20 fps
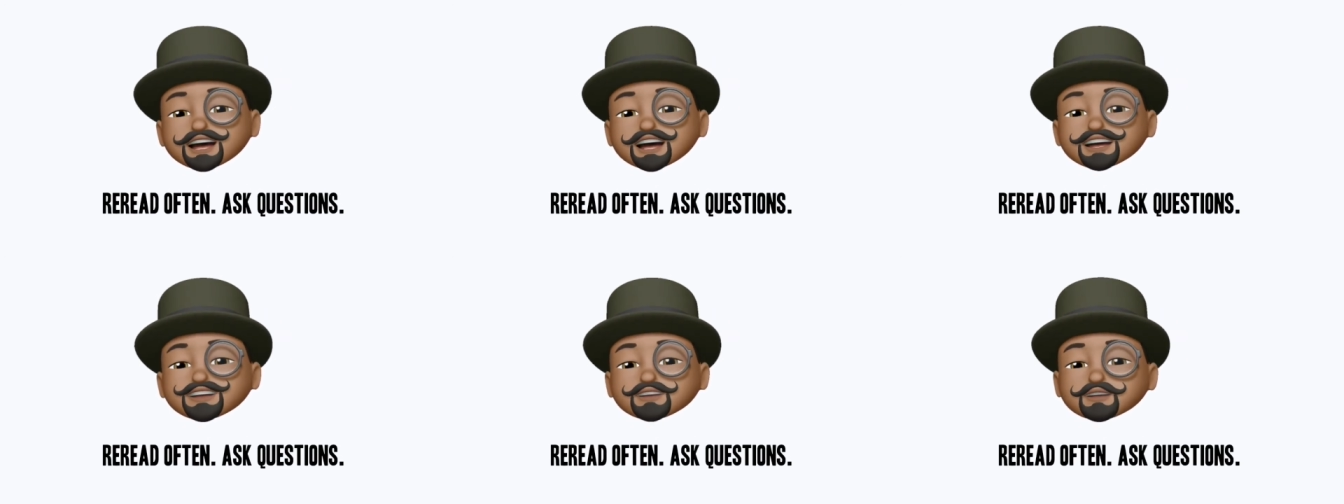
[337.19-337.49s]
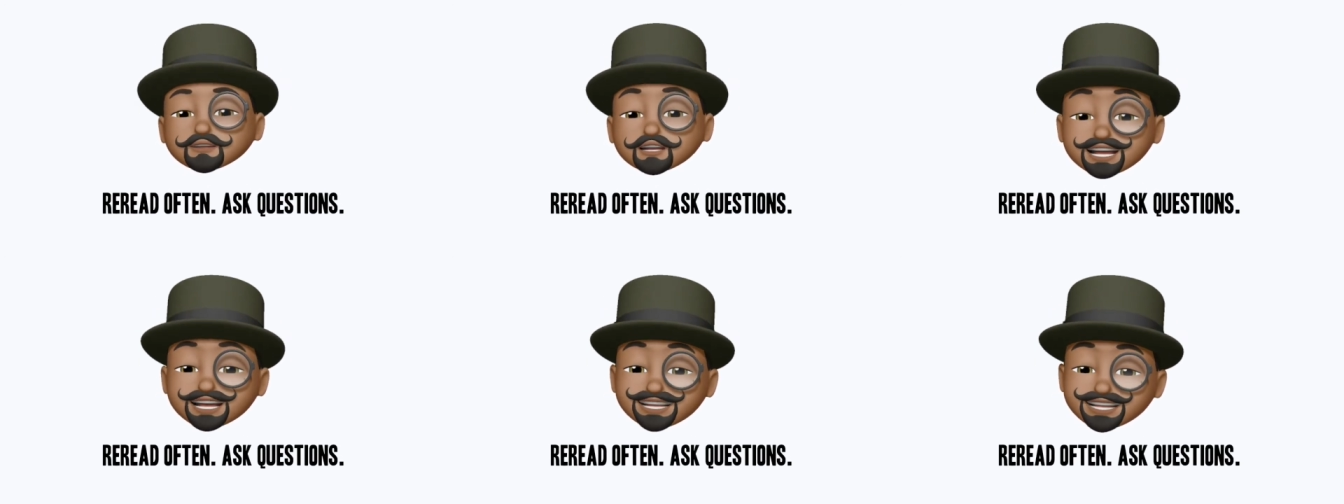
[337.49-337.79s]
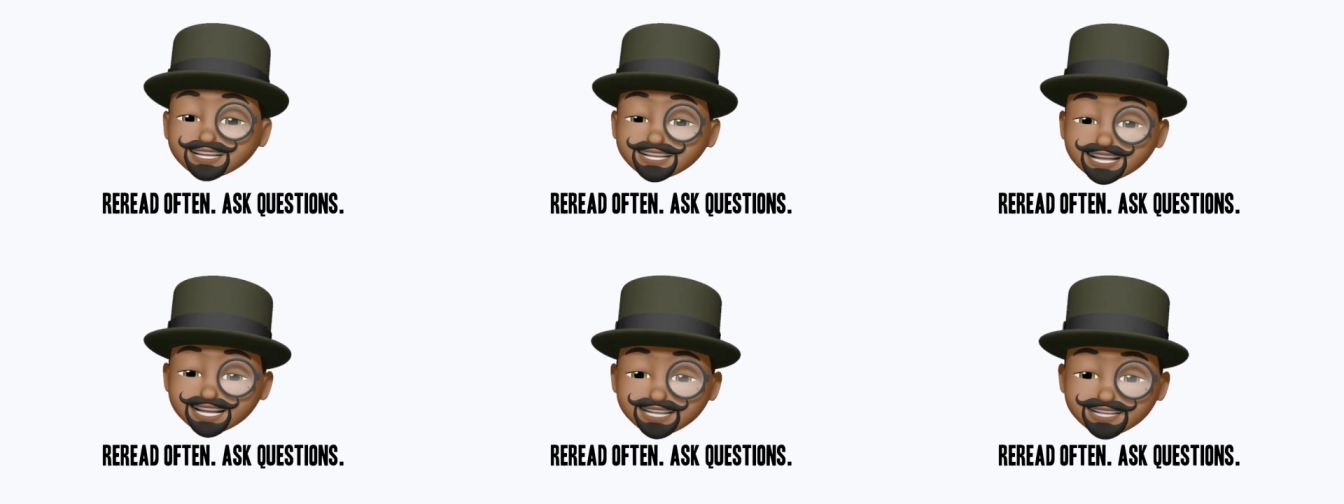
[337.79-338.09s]
do these
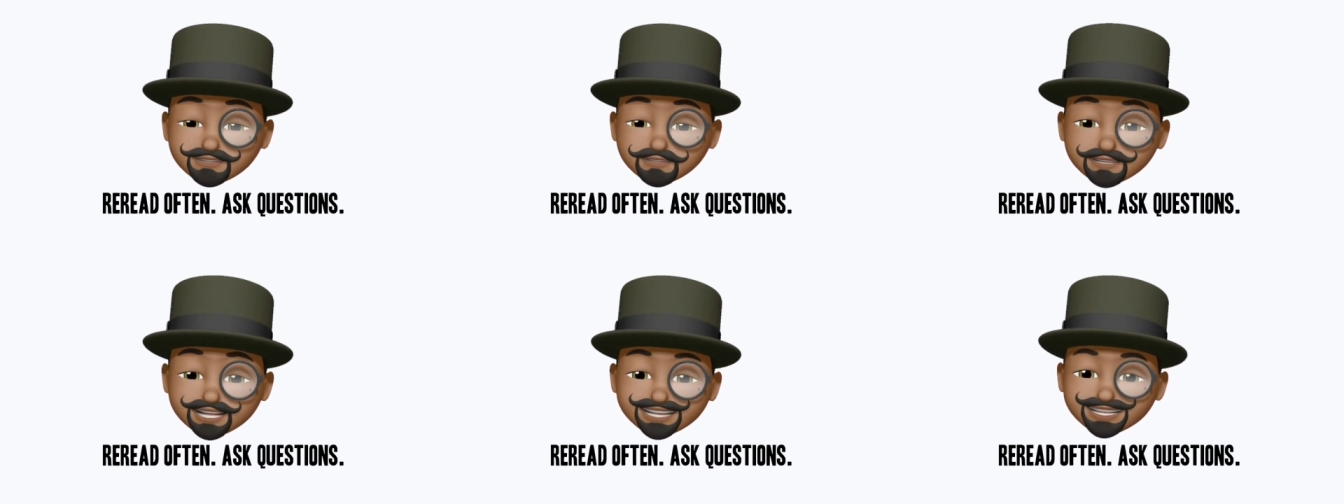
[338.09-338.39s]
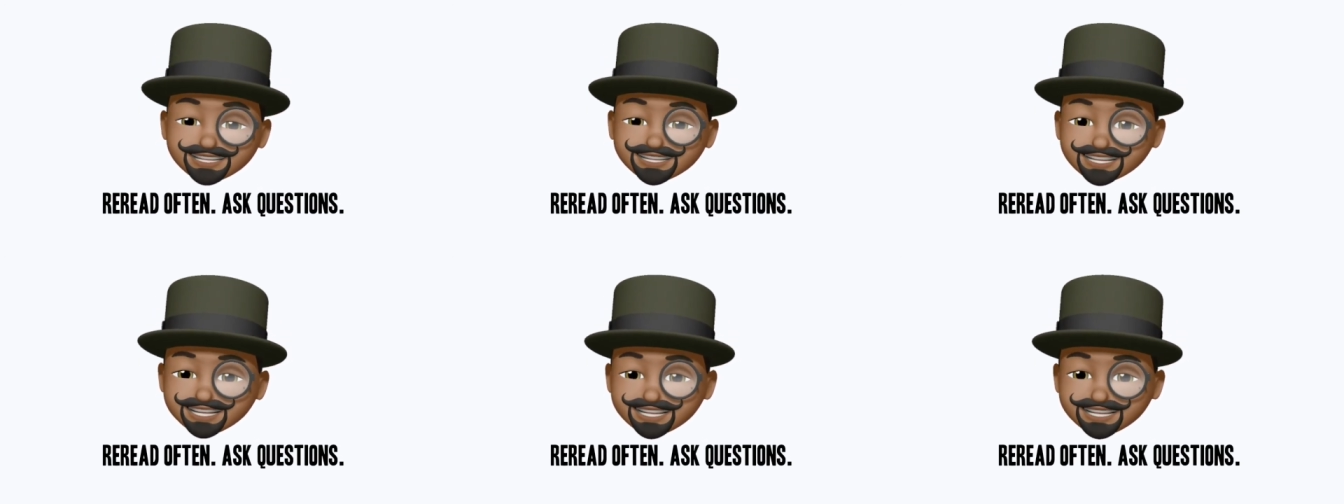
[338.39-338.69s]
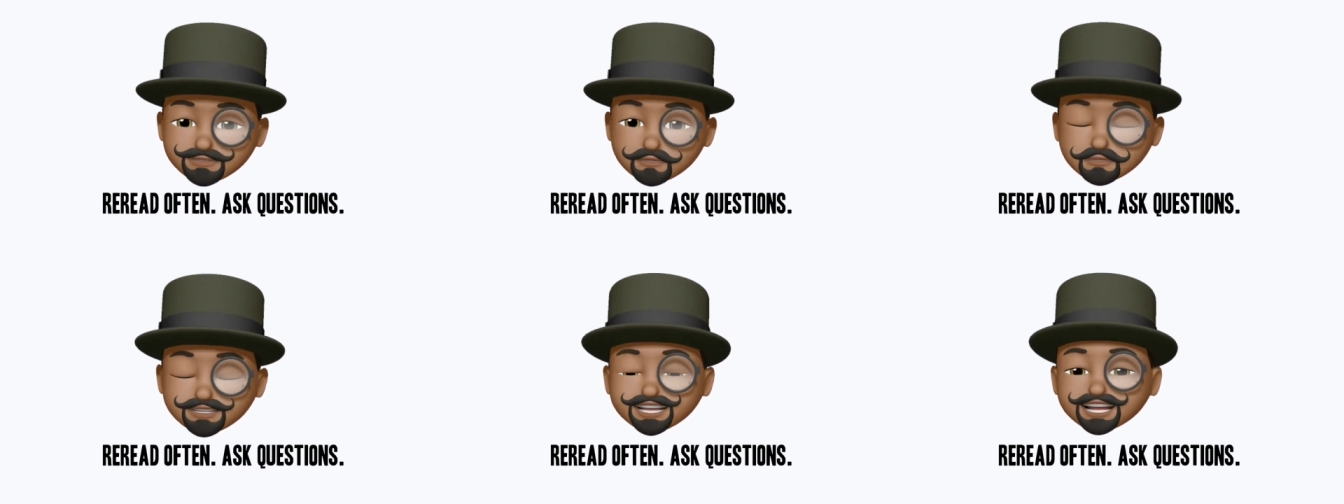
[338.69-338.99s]
things make sense
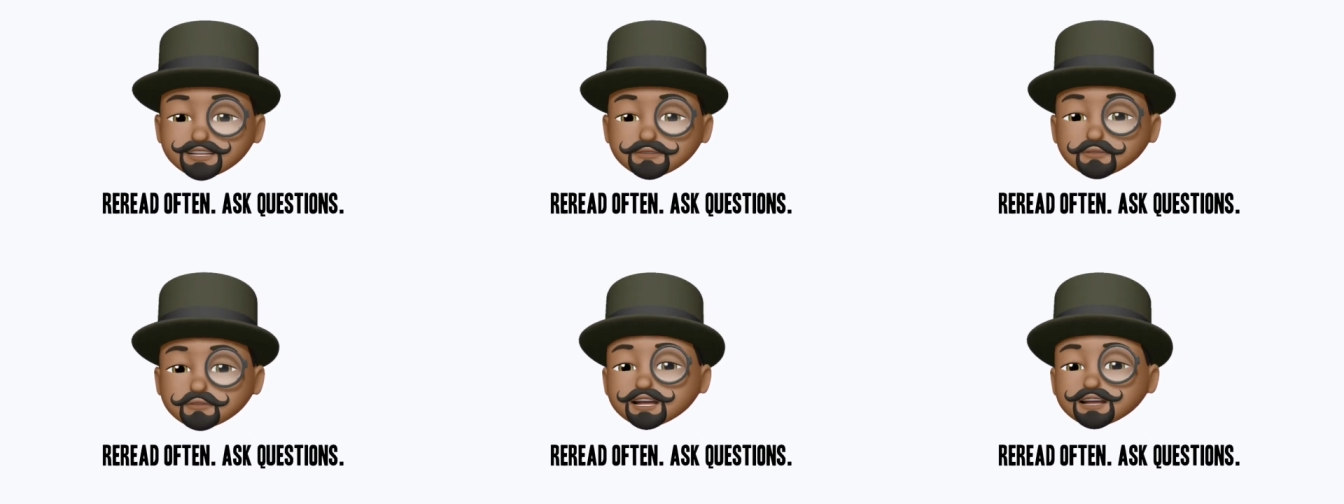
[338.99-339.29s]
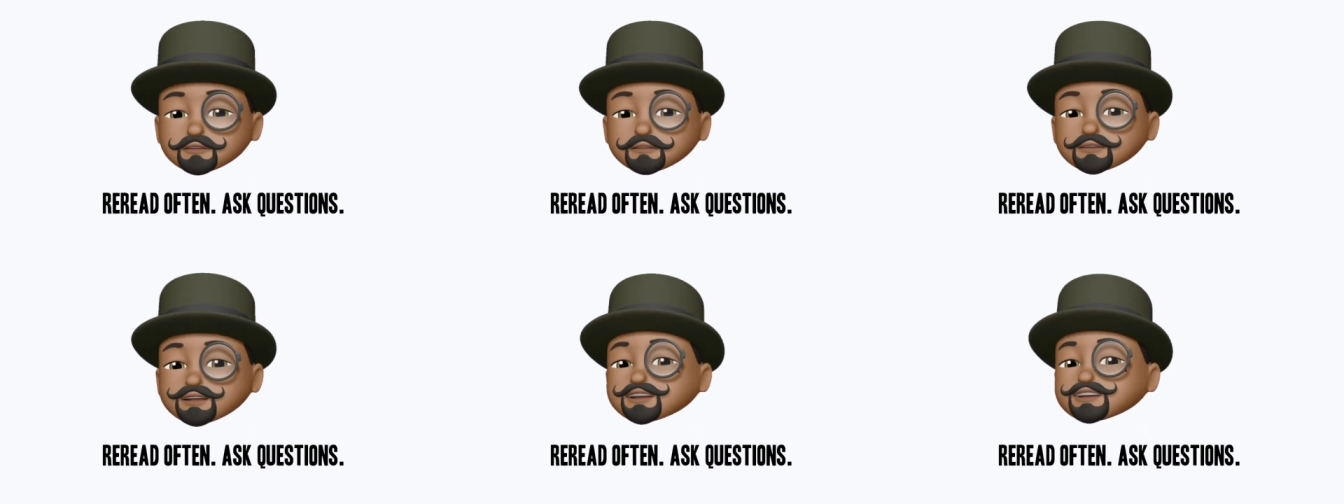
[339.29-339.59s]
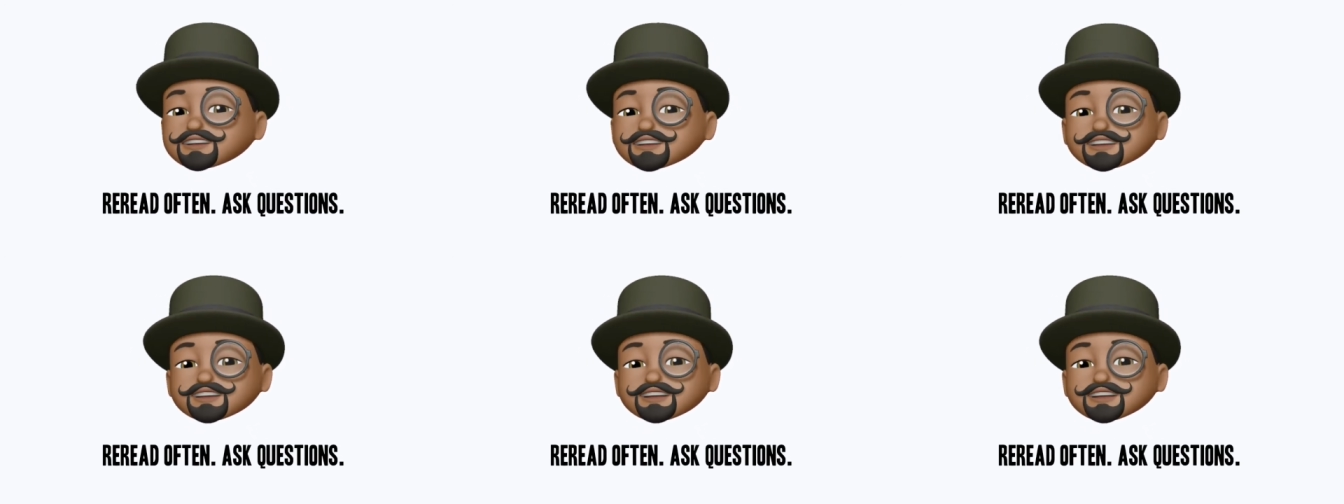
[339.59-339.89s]
within one
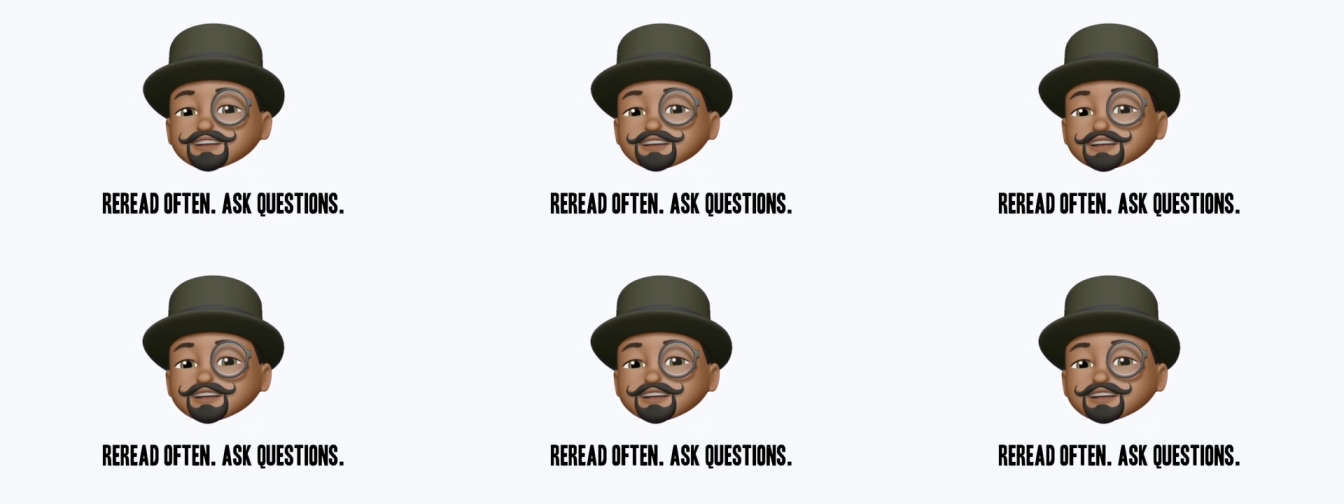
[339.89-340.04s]
person?